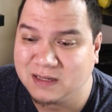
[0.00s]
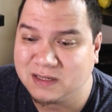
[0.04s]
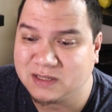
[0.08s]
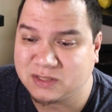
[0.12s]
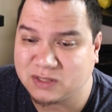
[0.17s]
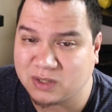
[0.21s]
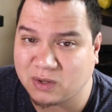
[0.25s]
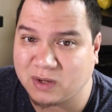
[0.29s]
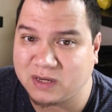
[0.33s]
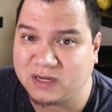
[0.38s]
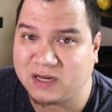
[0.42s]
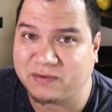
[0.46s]

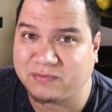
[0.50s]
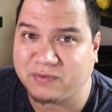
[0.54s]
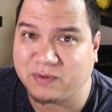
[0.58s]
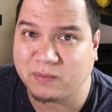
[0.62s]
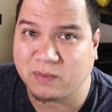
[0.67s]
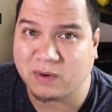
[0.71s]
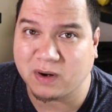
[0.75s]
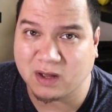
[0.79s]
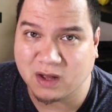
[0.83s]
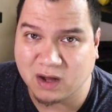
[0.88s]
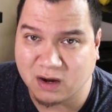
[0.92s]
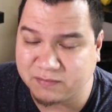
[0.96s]
So I definitely
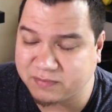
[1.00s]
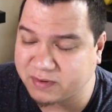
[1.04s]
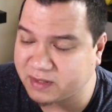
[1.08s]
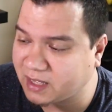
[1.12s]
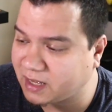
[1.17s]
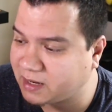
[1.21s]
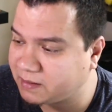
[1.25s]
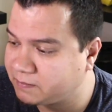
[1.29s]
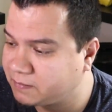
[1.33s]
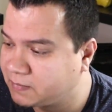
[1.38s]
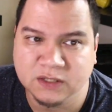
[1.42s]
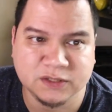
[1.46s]
want to cover
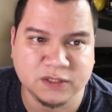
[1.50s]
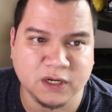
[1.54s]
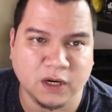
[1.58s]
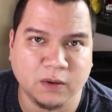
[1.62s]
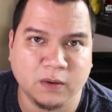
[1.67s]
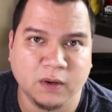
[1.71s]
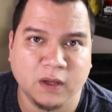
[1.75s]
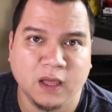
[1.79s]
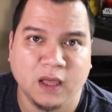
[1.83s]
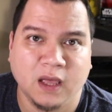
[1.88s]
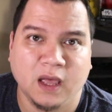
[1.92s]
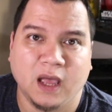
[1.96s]
that.
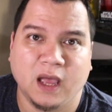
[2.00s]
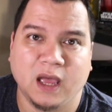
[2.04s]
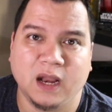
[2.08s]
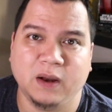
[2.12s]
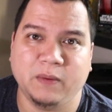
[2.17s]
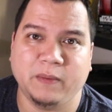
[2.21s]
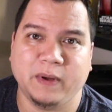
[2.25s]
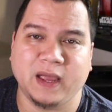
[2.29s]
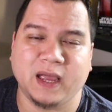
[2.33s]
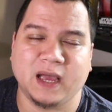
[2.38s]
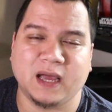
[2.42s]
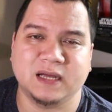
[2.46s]
So
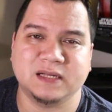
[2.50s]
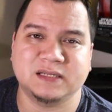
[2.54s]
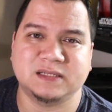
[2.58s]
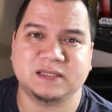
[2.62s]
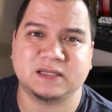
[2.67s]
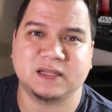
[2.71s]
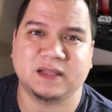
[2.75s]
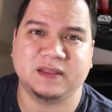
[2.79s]
anyway, guys,